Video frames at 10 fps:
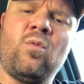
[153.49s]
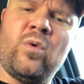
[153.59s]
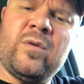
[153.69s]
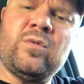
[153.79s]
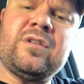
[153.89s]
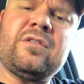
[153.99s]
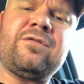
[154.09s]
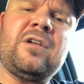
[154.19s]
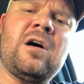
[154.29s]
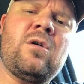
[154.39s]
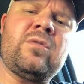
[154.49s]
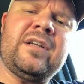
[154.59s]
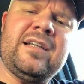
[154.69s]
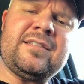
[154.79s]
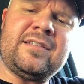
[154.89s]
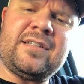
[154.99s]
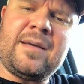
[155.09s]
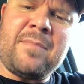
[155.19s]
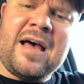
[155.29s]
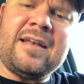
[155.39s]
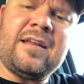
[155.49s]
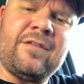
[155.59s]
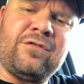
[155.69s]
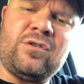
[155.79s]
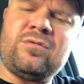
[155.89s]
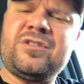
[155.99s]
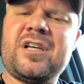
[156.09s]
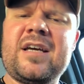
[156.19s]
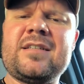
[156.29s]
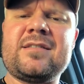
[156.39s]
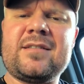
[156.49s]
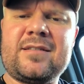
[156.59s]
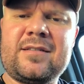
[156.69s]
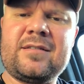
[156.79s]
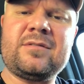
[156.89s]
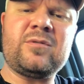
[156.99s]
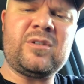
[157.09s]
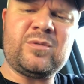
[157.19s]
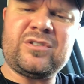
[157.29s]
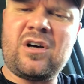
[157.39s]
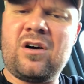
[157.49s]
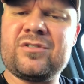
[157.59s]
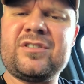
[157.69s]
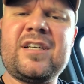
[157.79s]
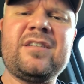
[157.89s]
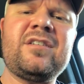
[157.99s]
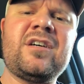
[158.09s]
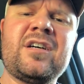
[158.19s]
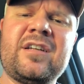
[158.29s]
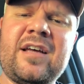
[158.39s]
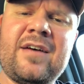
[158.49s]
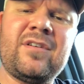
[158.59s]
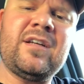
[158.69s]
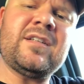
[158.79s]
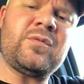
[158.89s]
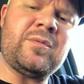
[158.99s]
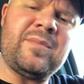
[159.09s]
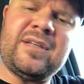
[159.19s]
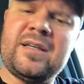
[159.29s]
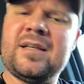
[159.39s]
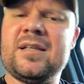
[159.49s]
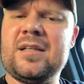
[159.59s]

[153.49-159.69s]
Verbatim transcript: went with the flow and listened to my nephew Chase that when it was all said and done, the evidence would be